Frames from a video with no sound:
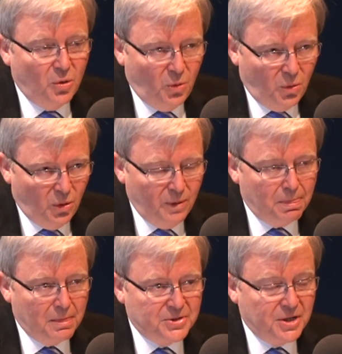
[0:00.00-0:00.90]
or
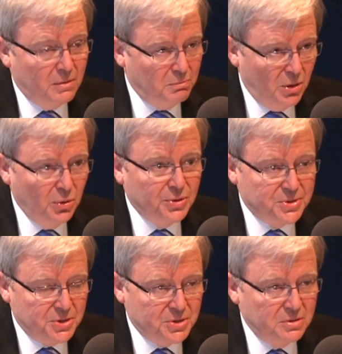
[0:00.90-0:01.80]
take bold
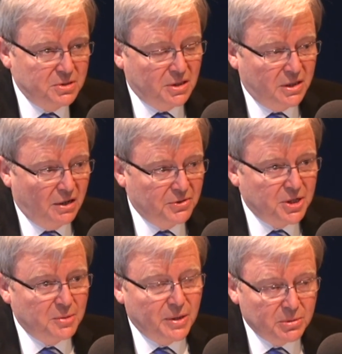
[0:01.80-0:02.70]
decisions to
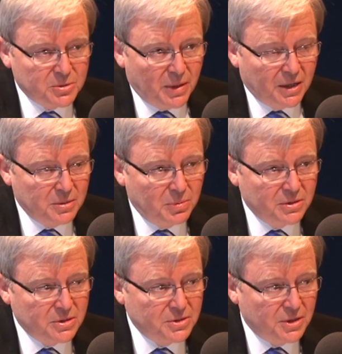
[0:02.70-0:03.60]
guarantee people's bank
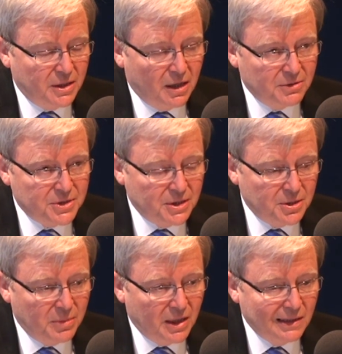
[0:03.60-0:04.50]
deposits, to guarantee
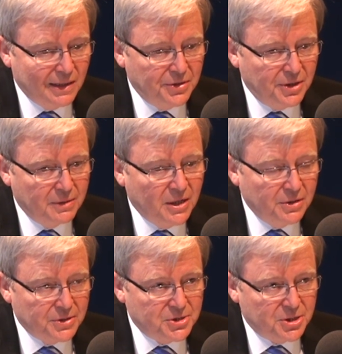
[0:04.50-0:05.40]
interbank lending,
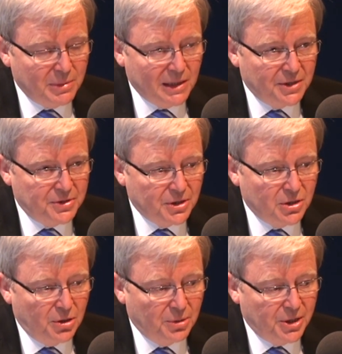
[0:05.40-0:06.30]
to stimulate the
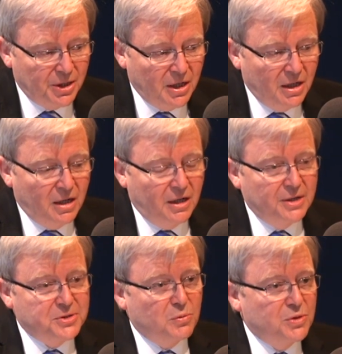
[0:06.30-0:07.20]
economy.
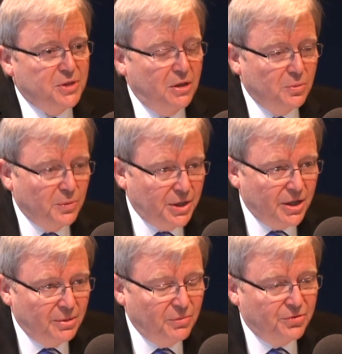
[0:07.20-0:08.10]
And as a result, we
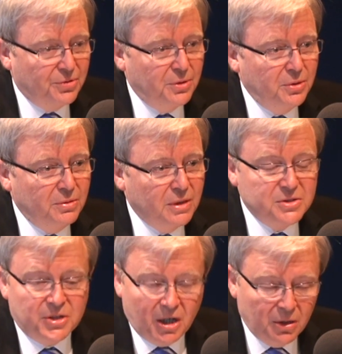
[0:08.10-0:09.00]
came through
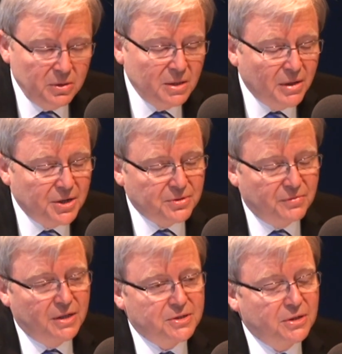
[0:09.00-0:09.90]
as the only major
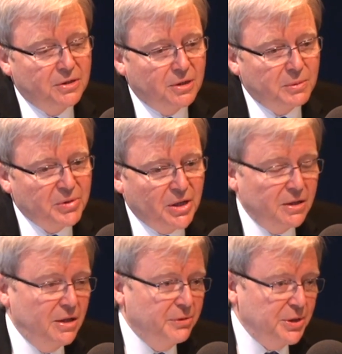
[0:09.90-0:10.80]
advanced economy
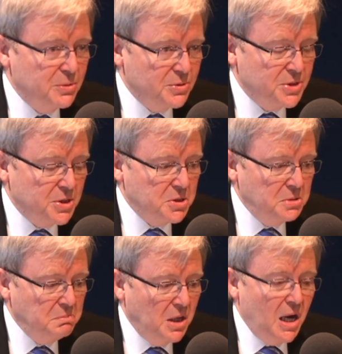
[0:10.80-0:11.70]
without going into
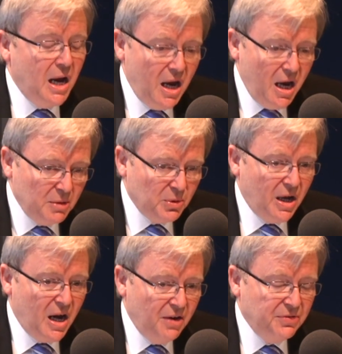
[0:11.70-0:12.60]
recession and
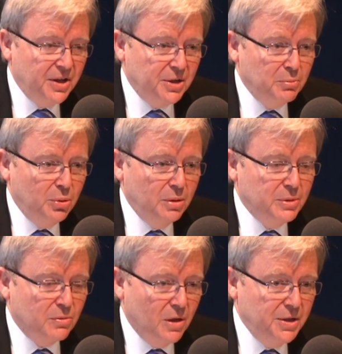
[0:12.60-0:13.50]
with half the
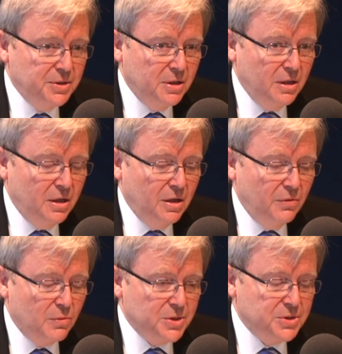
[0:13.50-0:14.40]
unemployment rate
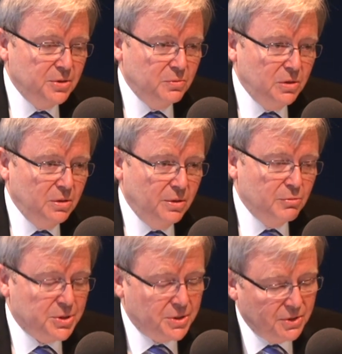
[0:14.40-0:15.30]
of the rest of the
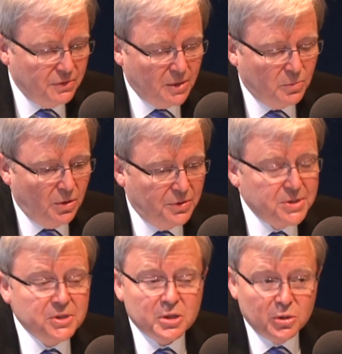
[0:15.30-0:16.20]
world, the rest of the developed world.
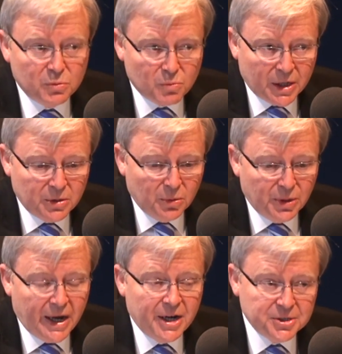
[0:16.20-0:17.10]
This is a good
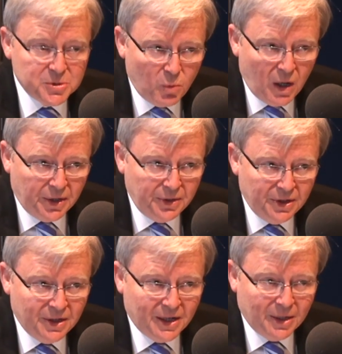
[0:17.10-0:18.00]
record, and it's
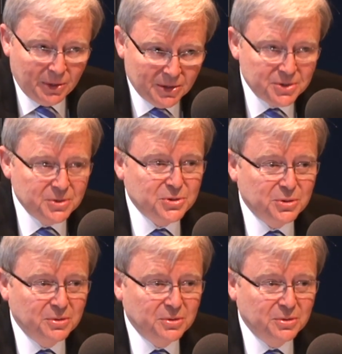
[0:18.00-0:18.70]
one, had we listened